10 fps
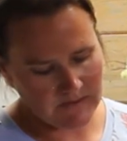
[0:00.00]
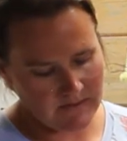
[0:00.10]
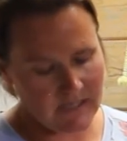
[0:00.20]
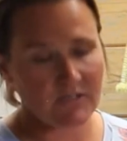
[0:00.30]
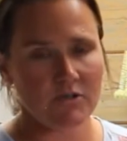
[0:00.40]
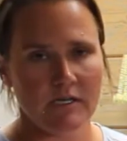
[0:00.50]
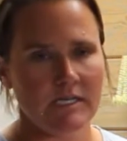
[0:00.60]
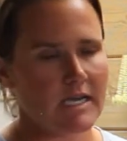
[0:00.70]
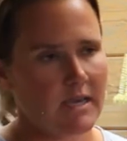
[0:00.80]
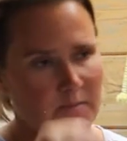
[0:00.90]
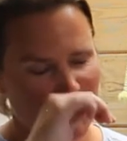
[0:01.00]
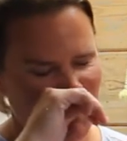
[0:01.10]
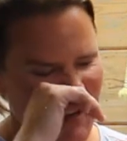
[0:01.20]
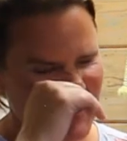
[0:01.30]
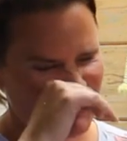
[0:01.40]
things you need to keep in
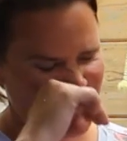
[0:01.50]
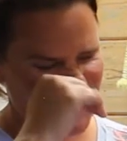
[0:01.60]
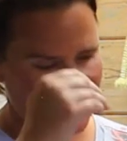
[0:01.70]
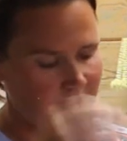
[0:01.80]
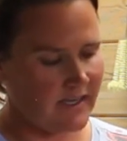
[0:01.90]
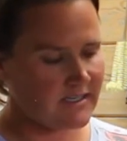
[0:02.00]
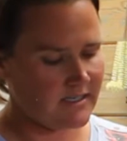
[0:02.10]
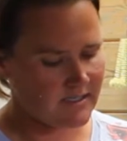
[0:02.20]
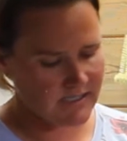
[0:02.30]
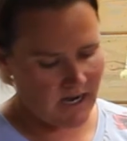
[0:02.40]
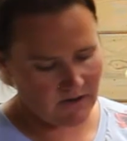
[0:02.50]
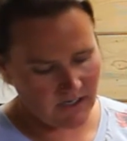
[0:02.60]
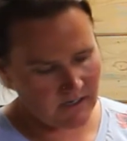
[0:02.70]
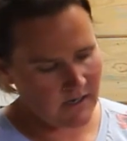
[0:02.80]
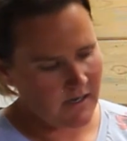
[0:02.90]
mind when you're collecting a stallion,